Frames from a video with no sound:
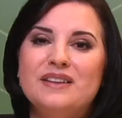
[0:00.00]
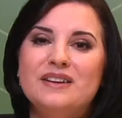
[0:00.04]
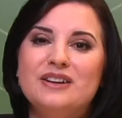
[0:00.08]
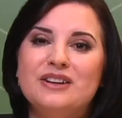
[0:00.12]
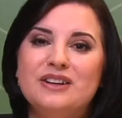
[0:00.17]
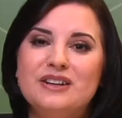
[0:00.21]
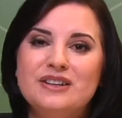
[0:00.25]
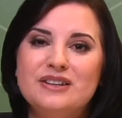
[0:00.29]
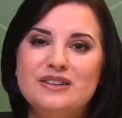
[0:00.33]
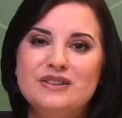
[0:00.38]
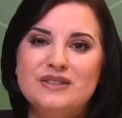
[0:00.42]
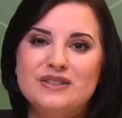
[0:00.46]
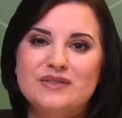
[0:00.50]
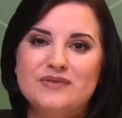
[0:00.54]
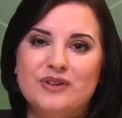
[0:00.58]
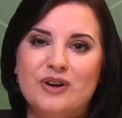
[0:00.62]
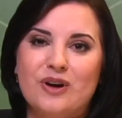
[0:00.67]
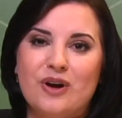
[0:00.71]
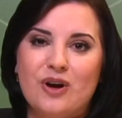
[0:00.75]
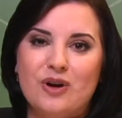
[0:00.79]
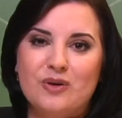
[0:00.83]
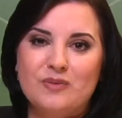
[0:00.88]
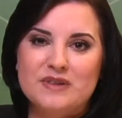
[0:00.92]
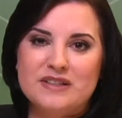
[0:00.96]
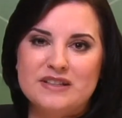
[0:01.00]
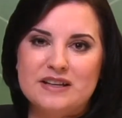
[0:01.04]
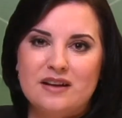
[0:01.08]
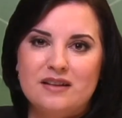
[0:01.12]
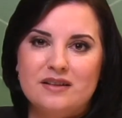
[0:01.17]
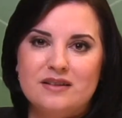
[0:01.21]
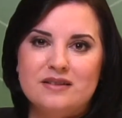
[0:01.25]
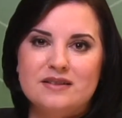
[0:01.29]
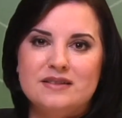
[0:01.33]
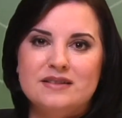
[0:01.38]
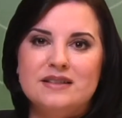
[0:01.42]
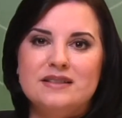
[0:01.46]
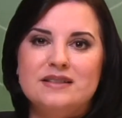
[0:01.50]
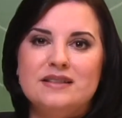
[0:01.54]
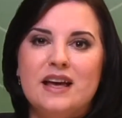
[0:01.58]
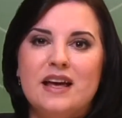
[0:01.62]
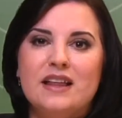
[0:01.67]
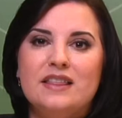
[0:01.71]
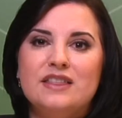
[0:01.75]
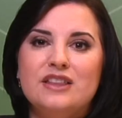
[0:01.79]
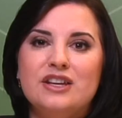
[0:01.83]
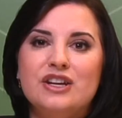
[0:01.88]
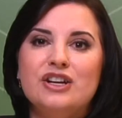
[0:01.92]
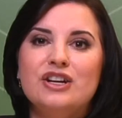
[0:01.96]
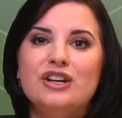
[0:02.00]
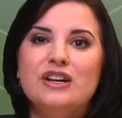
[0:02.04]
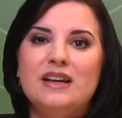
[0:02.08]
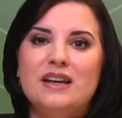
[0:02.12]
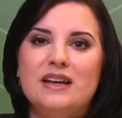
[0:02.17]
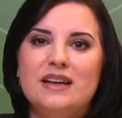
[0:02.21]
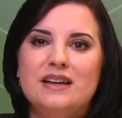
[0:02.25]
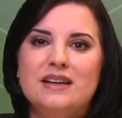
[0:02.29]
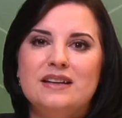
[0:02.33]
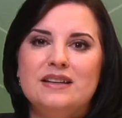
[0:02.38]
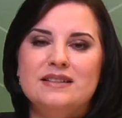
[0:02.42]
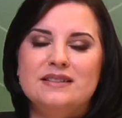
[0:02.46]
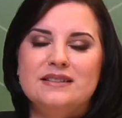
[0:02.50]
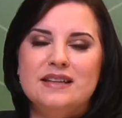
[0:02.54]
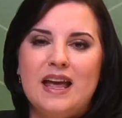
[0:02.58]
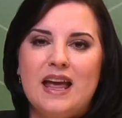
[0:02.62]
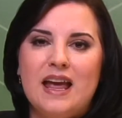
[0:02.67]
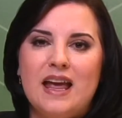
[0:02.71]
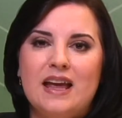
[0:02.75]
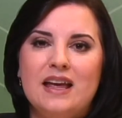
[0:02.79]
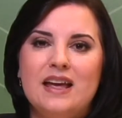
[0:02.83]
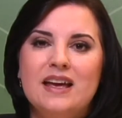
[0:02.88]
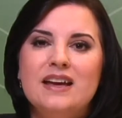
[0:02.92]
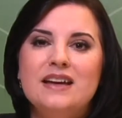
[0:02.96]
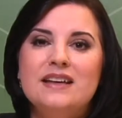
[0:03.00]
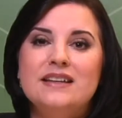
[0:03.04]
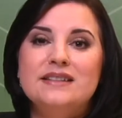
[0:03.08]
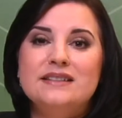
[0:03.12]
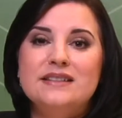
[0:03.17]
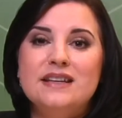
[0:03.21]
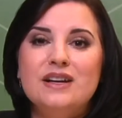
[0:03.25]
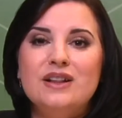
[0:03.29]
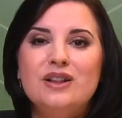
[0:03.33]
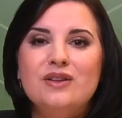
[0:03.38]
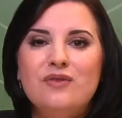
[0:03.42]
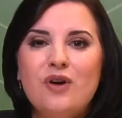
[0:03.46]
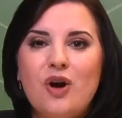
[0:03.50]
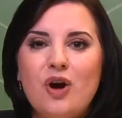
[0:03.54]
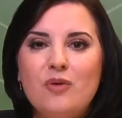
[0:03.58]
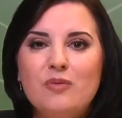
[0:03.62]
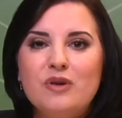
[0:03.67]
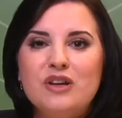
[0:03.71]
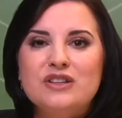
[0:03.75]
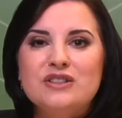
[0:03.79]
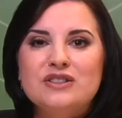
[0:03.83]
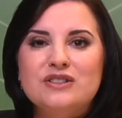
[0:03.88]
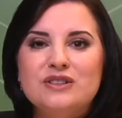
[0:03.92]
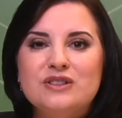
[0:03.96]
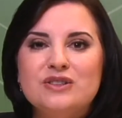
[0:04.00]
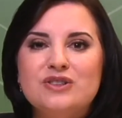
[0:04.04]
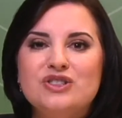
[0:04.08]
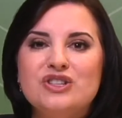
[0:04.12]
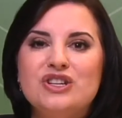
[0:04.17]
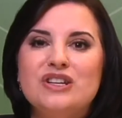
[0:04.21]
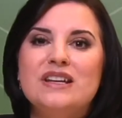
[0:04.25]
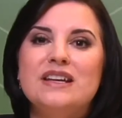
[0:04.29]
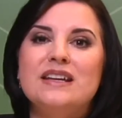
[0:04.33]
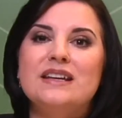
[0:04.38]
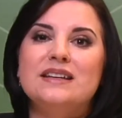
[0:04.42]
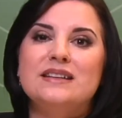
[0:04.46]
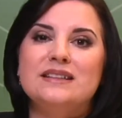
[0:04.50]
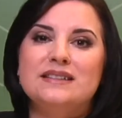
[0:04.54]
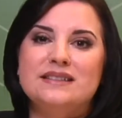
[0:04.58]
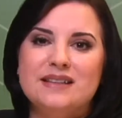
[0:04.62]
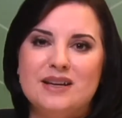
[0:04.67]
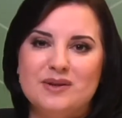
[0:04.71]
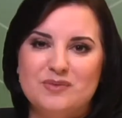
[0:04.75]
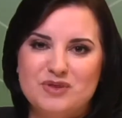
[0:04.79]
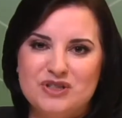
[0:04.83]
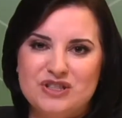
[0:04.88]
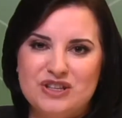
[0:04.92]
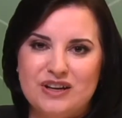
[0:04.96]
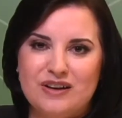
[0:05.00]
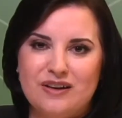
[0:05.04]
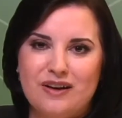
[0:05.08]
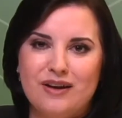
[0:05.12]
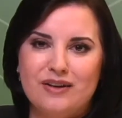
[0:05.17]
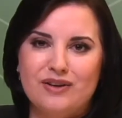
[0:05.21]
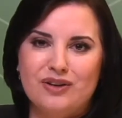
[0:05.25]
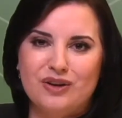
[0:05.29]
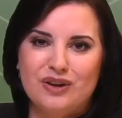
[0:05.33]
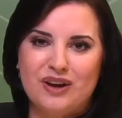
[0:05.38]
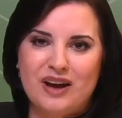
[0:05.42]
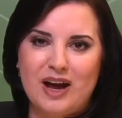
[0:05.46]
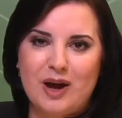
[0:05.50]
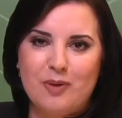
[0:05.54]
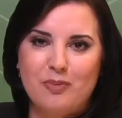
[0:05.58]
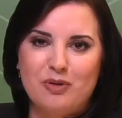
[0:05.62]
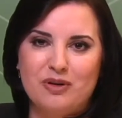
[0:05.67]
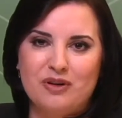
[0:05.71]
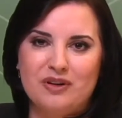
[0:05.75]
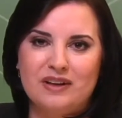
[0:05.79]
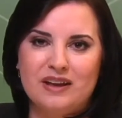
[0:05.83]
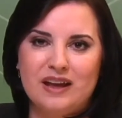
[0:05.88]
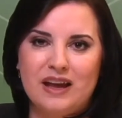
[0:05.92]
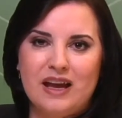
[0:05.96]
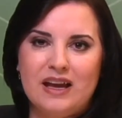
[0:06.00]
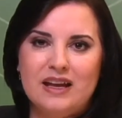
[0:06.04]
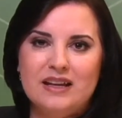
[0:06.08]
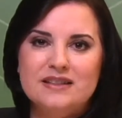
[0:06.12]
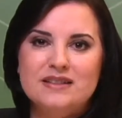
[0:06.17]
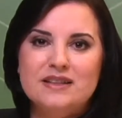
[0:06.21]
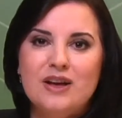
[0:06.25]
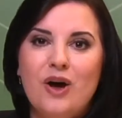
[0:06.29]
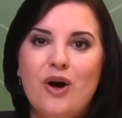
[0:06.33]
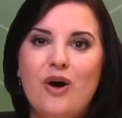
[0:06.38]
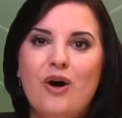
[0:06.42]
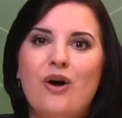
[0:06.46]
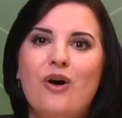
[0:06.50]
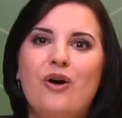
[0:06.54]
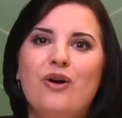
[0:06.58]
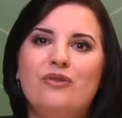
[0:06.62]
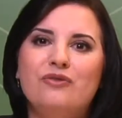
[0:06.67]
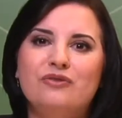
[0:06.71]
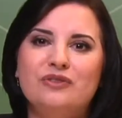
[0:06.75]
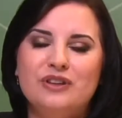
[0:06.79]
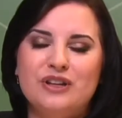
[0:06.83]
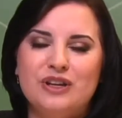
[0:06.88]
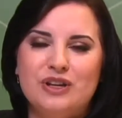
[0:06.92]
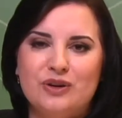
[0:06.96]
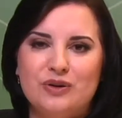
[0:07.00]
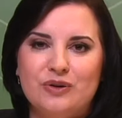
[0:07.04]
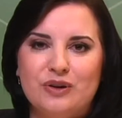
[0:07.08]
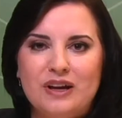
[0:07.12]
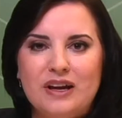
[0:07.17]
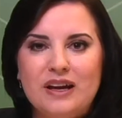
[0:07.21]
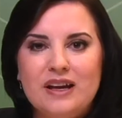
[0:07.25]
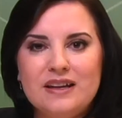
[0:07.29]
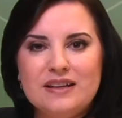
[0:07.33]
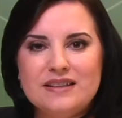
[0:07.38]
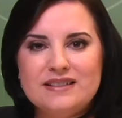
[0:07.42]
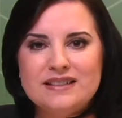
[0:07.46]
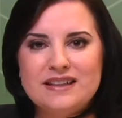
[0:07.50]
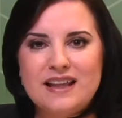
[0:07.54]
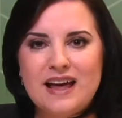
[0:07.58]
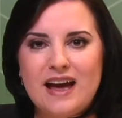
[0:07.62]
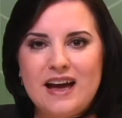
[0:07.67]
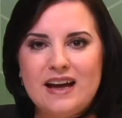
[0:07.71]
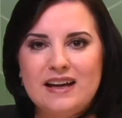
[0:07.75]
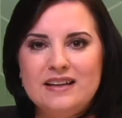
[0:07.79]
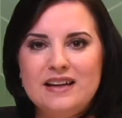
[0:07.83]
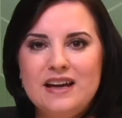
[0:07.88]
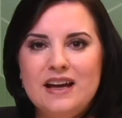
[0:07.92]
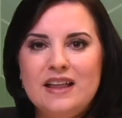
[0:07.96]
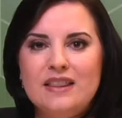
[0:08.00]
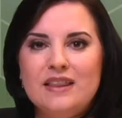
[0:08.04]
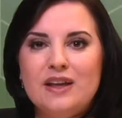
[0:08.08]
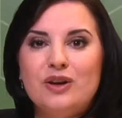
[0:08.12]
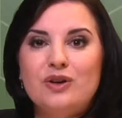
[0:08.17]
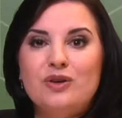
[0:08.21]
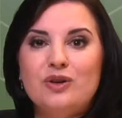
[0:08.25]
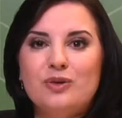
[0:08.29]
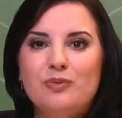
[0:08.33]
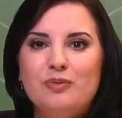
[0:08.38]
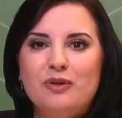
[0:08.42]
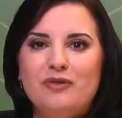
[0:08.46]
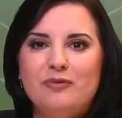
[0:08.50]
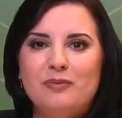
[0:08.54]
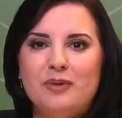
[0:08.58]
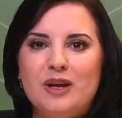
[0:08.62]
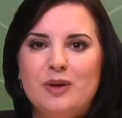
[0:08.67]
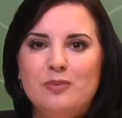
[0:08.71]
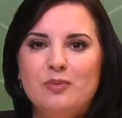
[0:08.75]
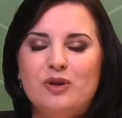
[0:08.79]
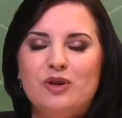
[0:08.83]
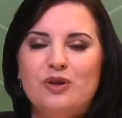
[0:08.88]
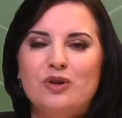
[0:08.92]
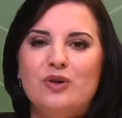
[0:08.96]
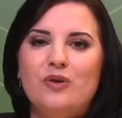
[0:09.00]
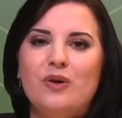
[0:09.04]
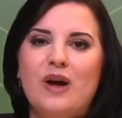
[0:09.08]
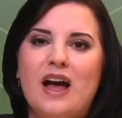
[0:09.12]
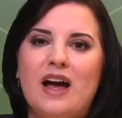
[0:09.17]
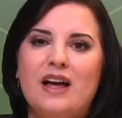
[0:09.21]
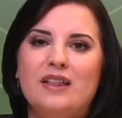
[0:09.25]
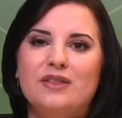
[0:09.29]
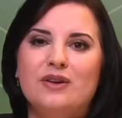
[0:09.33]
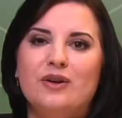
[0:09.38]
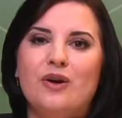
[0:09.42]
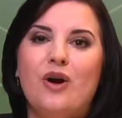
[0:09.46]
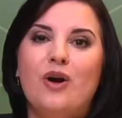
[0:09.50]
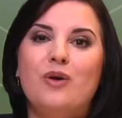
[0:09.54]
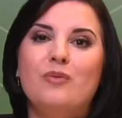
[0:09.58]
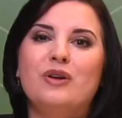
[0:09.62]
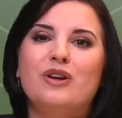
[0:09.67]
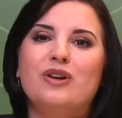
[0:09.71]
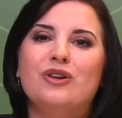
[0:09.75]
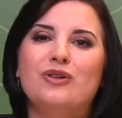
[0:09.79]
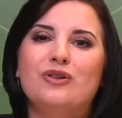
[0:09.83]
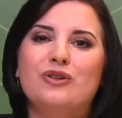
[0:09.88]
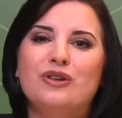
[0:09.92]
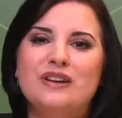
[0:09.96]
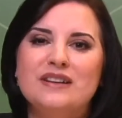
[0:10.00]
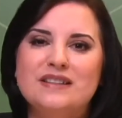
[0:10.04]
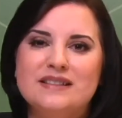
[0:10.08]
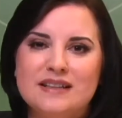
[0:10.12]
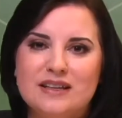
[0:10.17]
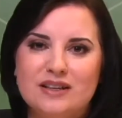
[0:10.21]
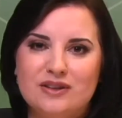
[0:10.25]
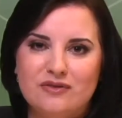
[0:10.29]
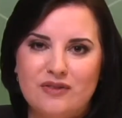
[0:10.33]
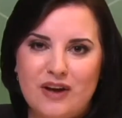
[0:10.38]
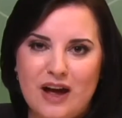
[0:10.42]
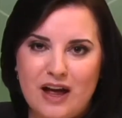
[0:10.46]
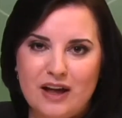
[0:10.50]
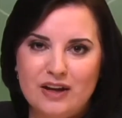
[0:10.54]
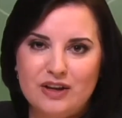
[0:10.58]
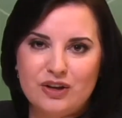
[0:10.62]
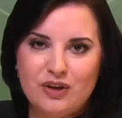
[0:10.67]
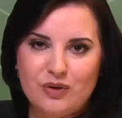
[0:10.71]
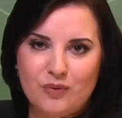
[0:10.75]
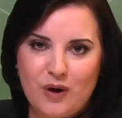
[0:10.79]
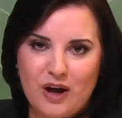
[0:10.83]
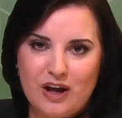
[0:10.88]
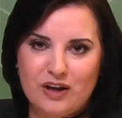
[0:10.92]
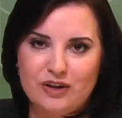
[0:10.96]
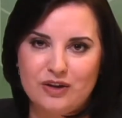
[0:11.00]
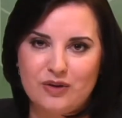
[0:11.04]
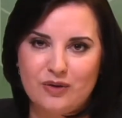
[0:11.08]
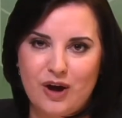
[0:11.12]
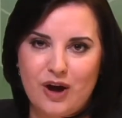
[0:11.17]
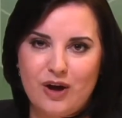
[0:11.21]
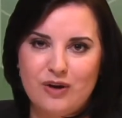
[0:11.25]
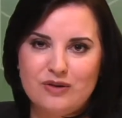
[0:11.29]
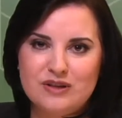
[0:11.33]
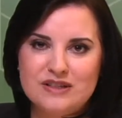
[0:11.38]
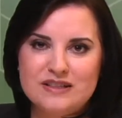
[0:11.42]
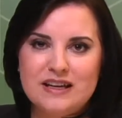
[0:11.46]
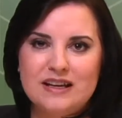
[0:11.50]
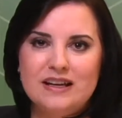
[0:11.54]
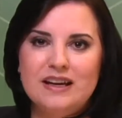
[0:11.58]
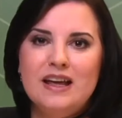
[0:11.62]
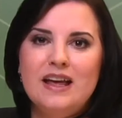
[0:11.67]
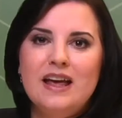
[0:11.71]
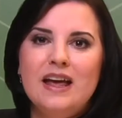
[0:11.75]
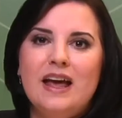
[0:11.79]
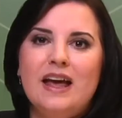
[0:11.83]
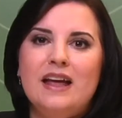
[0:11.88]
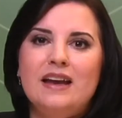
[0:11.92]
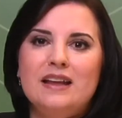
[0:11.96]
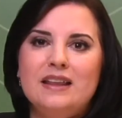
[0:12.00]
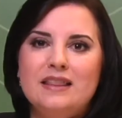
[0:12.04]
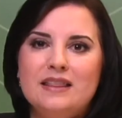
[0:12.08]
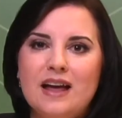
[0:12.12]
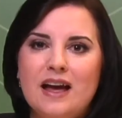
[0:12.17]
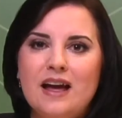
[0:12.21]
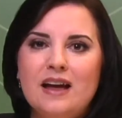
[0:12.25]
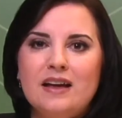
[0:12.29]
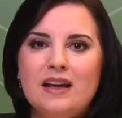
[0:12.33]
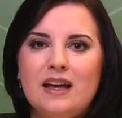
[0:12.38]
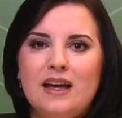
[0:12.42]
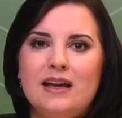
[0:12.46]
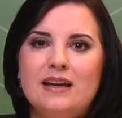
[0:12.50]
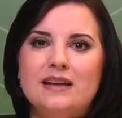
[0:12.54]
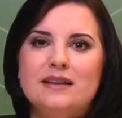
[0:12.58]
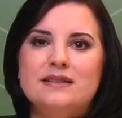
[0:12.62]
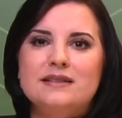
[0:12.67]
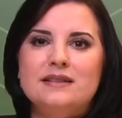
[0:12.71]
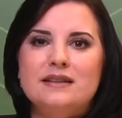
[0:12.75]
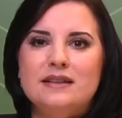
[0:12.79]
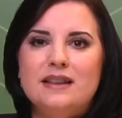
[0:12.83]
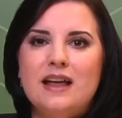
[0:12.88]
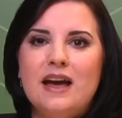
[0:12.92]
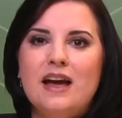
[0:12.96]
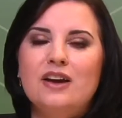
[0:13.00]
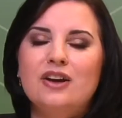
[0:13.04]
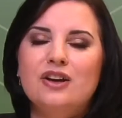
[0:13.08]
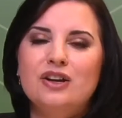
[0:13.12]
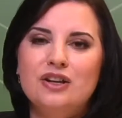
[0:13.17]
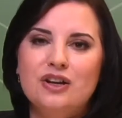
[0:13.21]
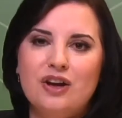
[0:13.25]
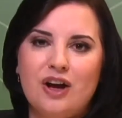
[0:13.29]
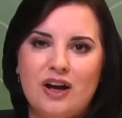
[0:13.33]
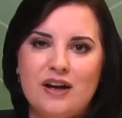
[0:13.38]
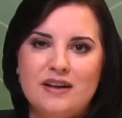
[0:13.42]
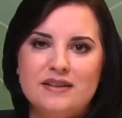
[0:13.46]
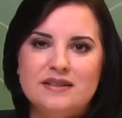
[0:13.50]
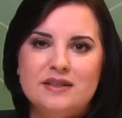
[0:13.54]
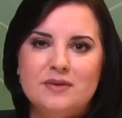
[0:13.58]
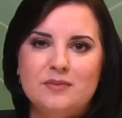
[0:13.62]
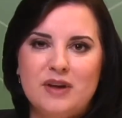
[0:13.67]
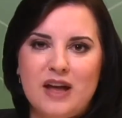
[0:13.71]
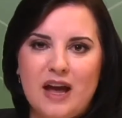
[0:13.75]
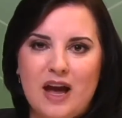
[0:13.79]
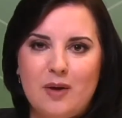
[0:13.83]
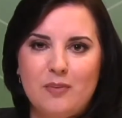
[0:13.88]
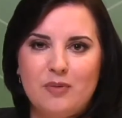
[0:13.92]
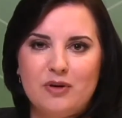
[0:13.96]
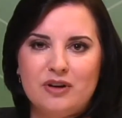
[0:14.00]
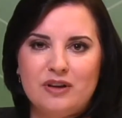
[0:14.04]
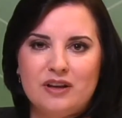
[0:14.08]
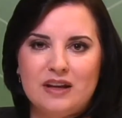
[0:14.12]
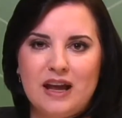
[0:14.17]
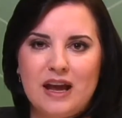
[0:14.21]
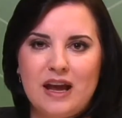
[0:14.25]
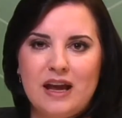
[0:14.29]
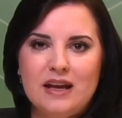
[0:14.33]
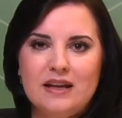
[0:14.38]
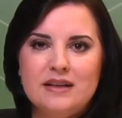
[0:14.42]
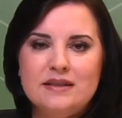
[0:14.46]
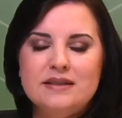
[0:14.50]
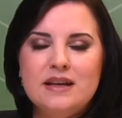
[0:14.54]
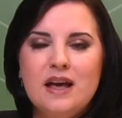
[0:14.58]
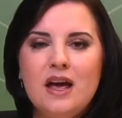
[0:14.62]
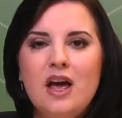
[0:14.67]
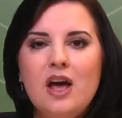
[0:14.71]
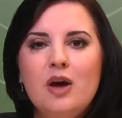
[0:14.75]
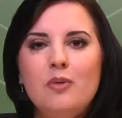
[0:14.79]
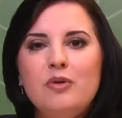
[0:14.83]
The good news for home sellers is that there is a sale of home exclusion exemption on your capital gains. Hopefully you're in that group of people who had their home increase in value while you owned it. And in that case, that could cause some capital gains.